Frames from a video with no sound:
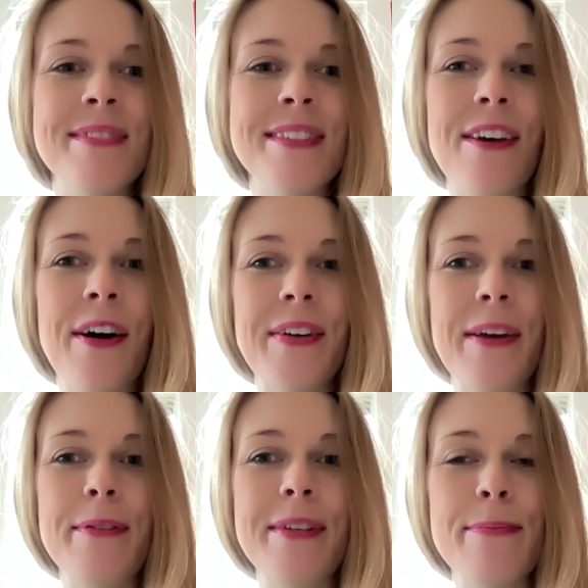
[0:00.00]
So
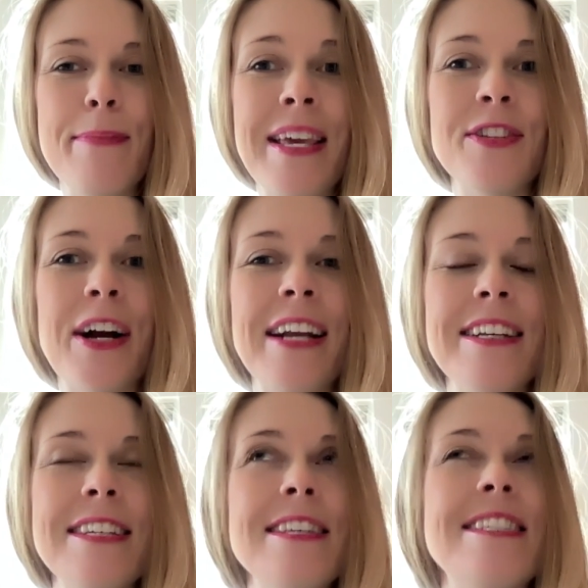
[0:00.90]
it was me trying
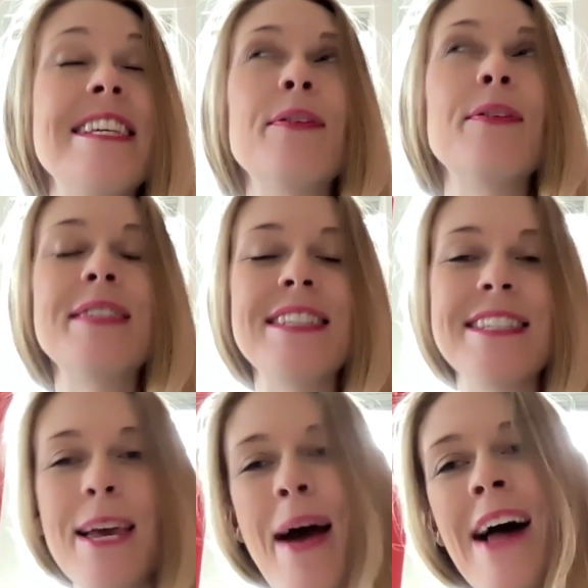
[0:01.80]
to see if it was the
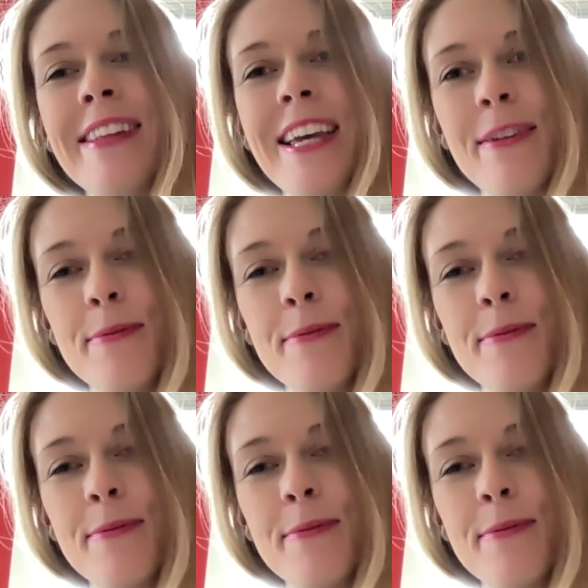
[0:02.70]
same Ali